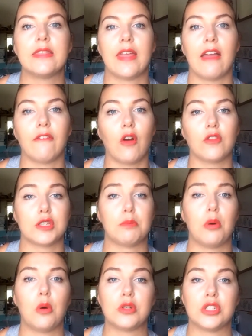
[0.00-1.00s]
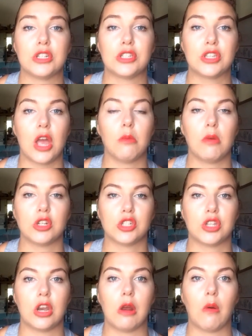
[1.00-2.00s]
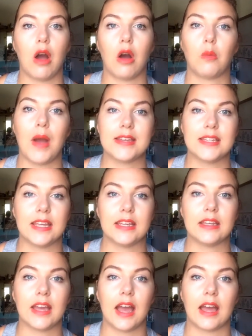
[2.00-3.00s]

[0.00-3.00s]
they've supported us so much through our wedding